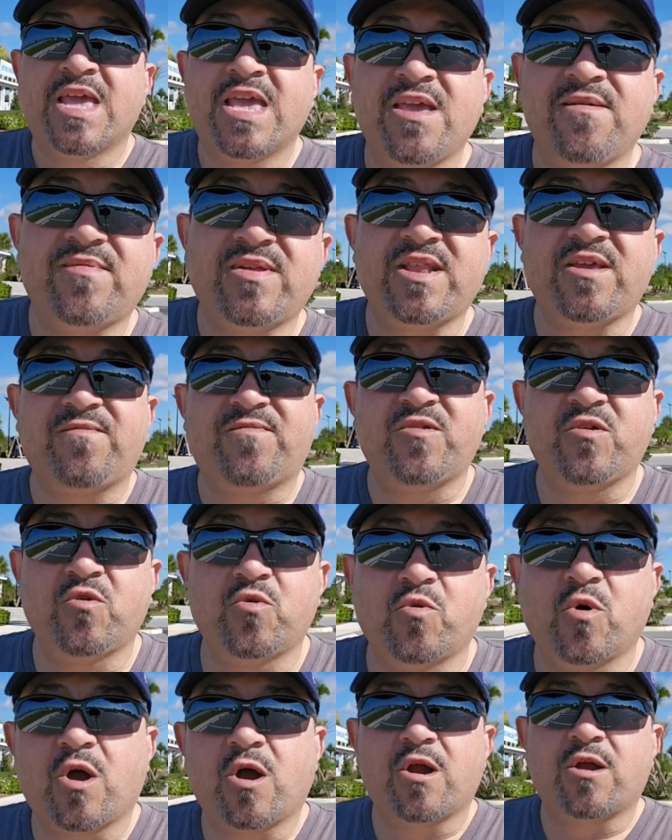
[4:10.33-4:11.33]
Even if
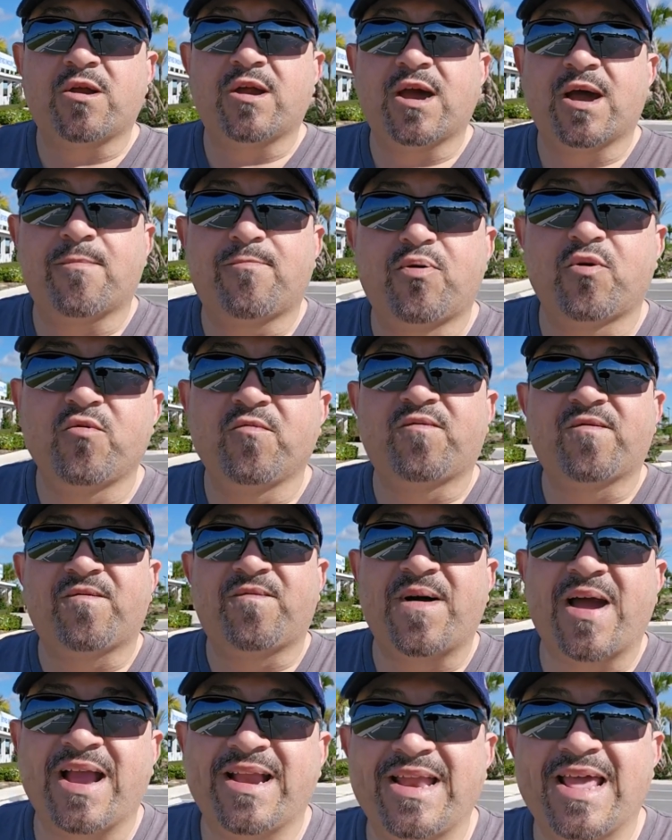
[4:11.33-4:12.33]
you are approved for
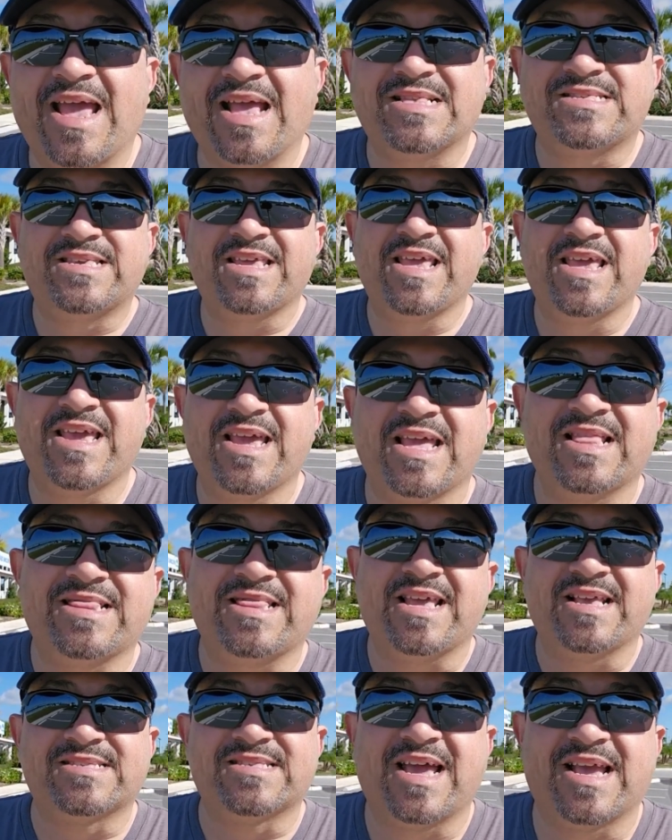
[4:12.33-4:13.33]
financing
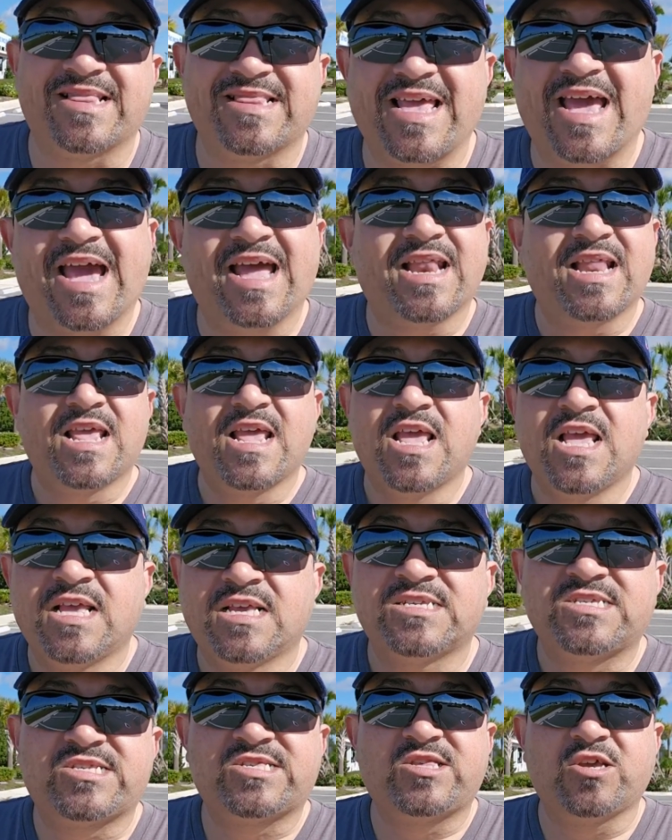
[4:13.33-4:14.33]
and things like that,
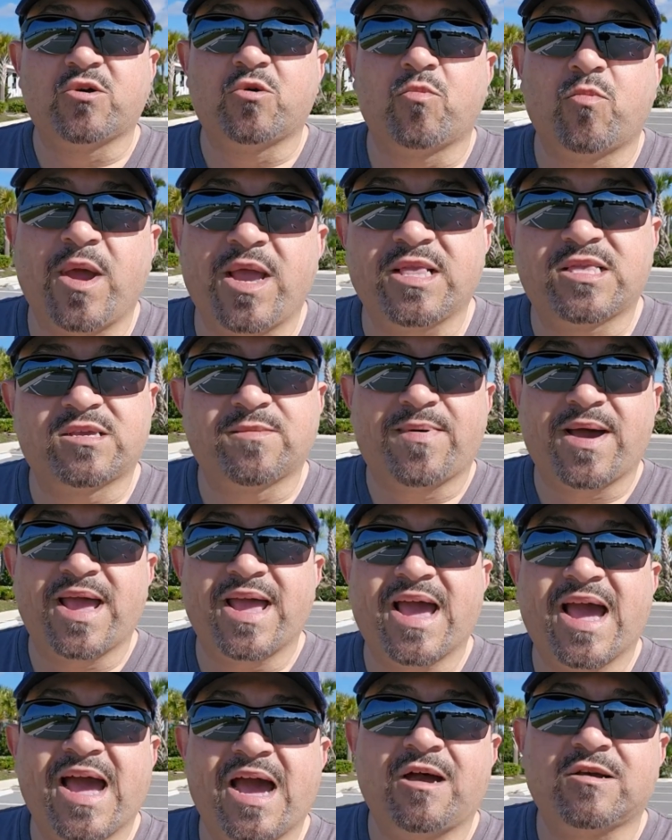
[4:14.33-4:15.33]
still wait to
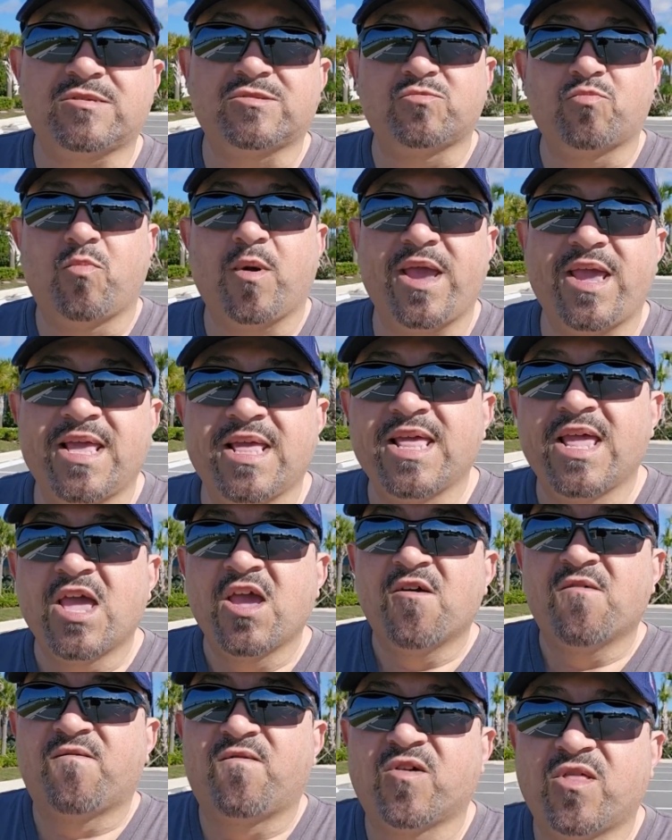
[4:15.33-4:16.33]
buy a house. Wait
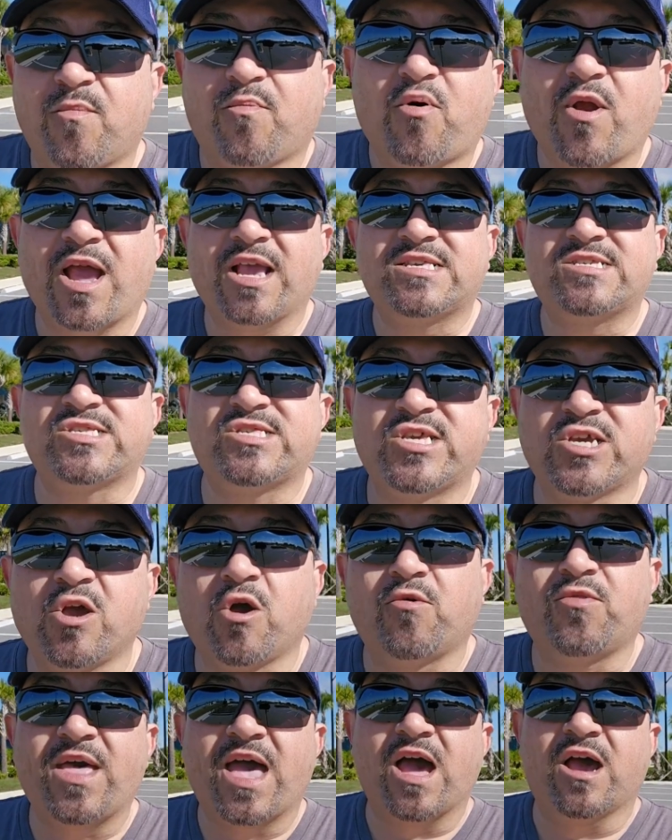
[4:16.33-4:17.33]
for the prices to
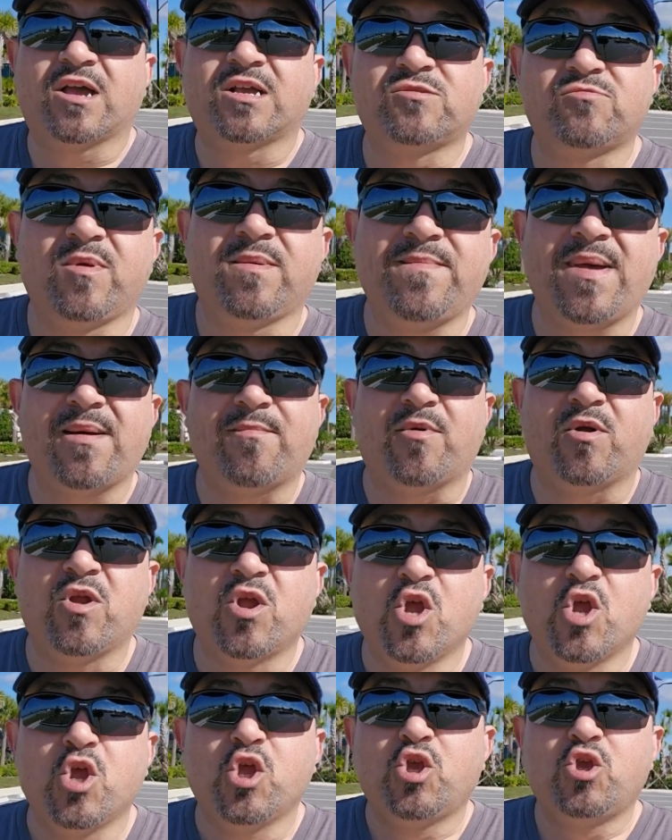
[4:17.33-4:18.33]
go down. Because remember,
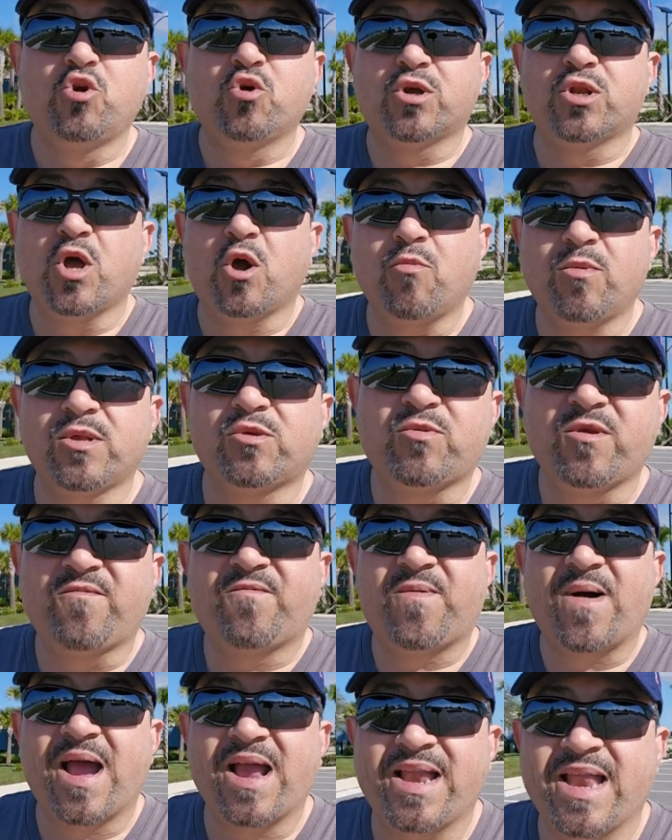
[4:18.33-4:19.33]
you can always
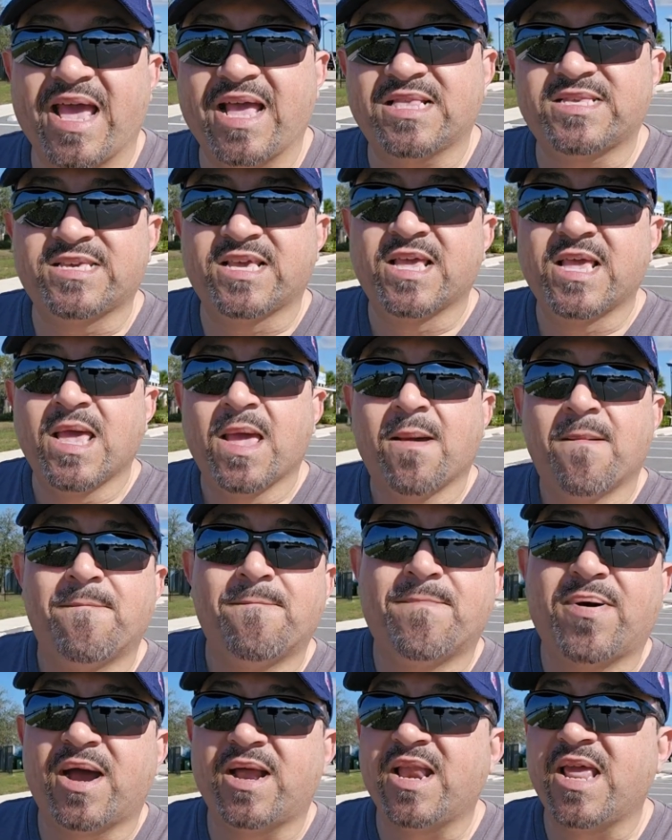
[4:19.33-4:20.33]
refinance.
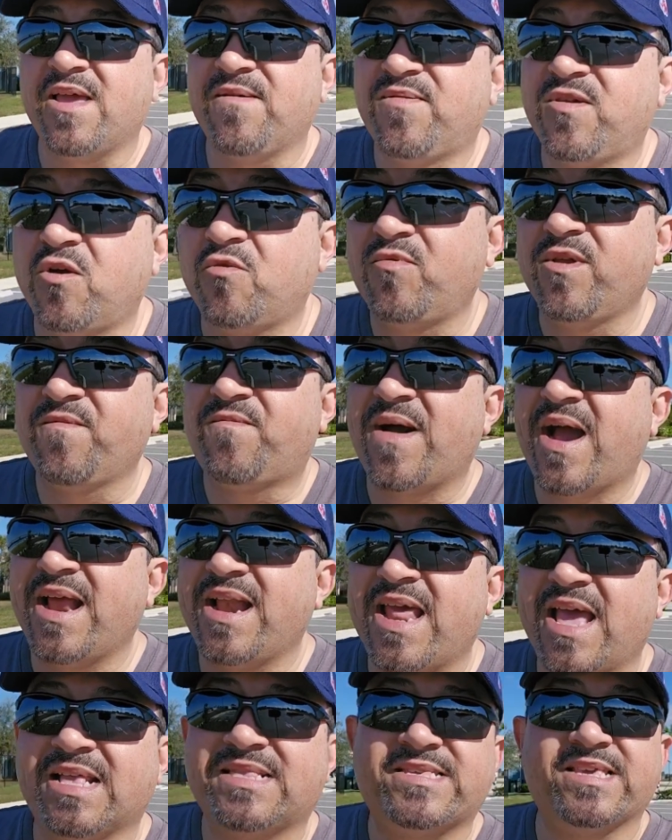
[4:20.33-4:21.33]
But if you're
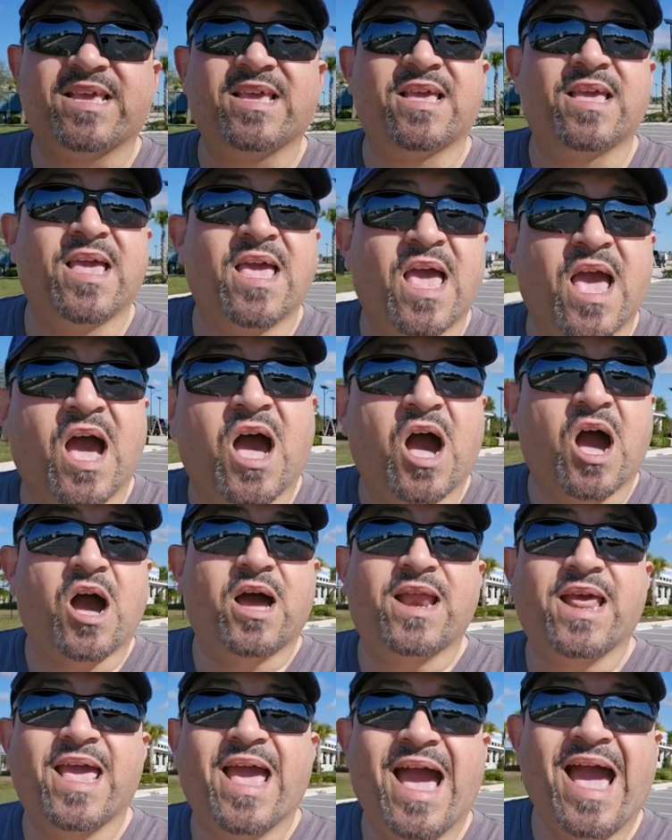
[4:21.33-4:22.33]
refinancing
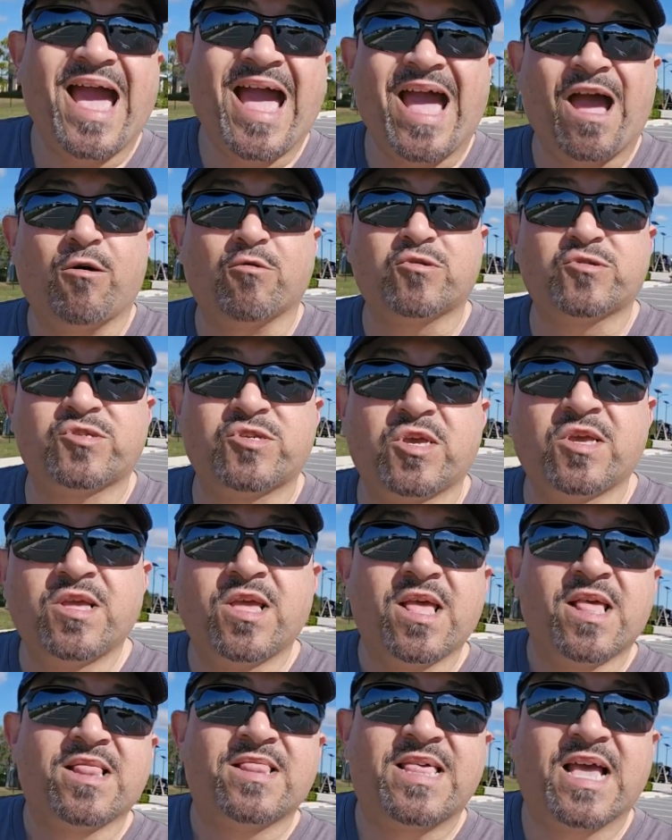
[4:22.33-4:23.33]
on a house
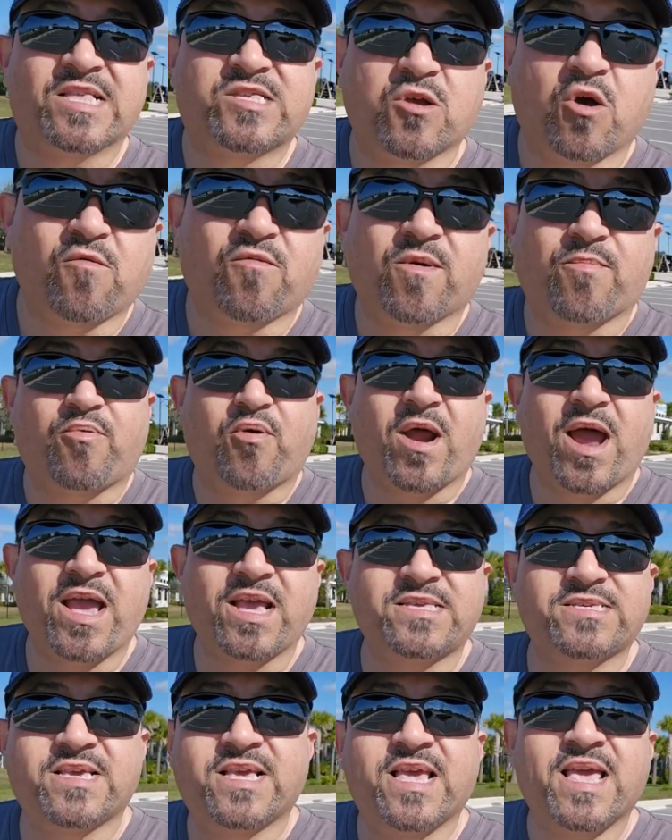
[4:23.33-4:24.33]
that's
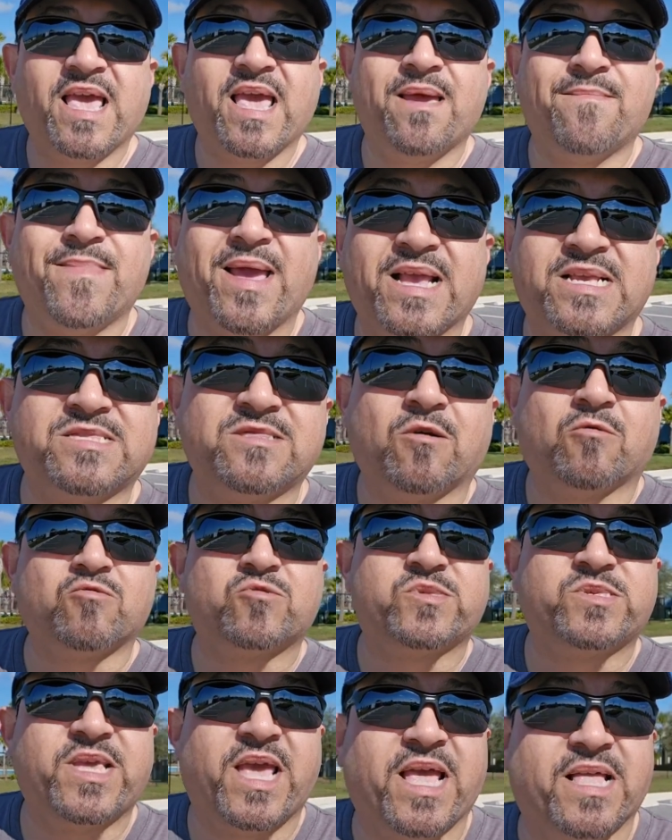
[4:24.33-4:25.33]
overpriced, it makes no
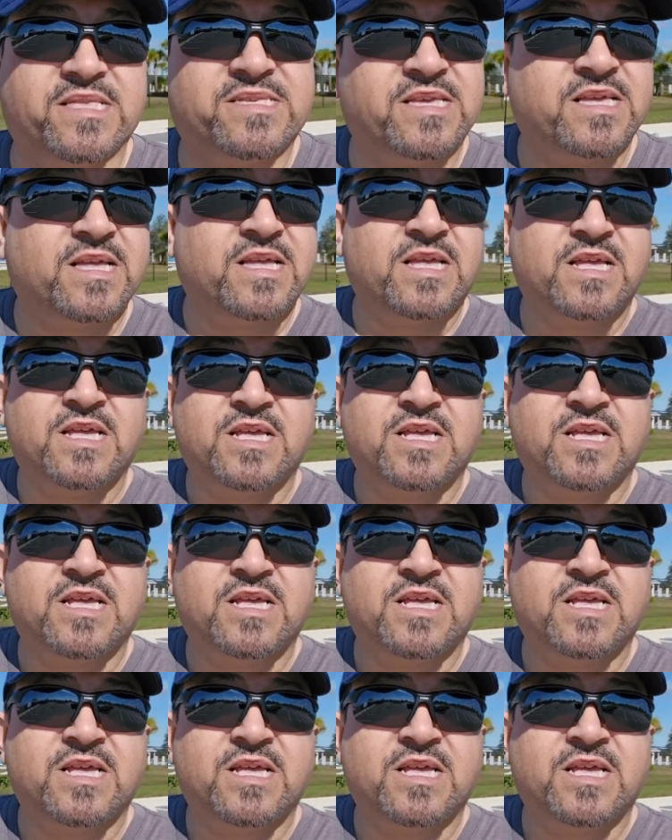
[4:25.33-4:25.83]
sense.